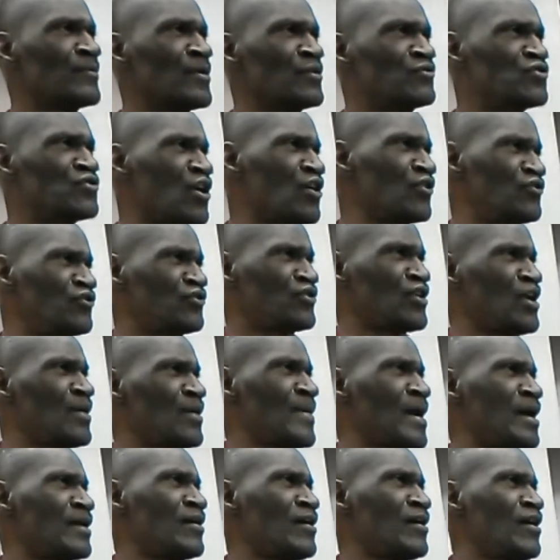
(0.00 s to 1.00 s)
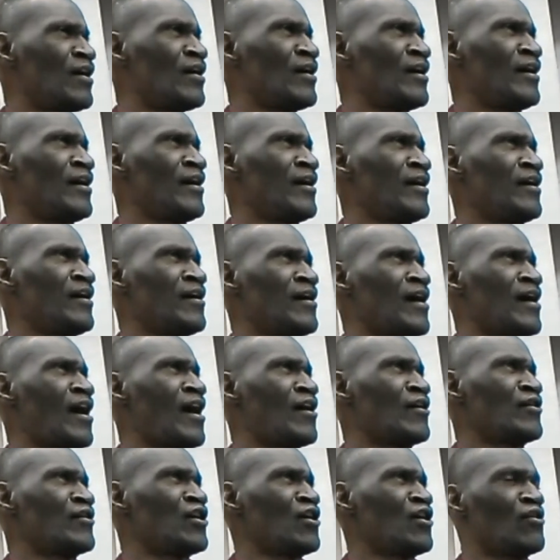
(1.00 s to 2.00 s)
church talking about, uh, hey, how are
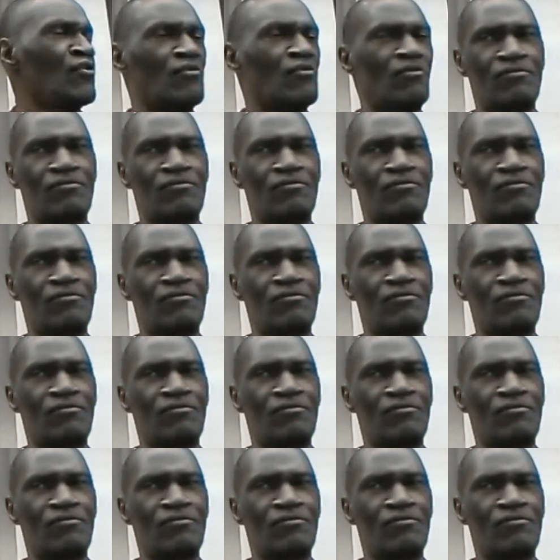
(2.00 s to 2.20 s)
you?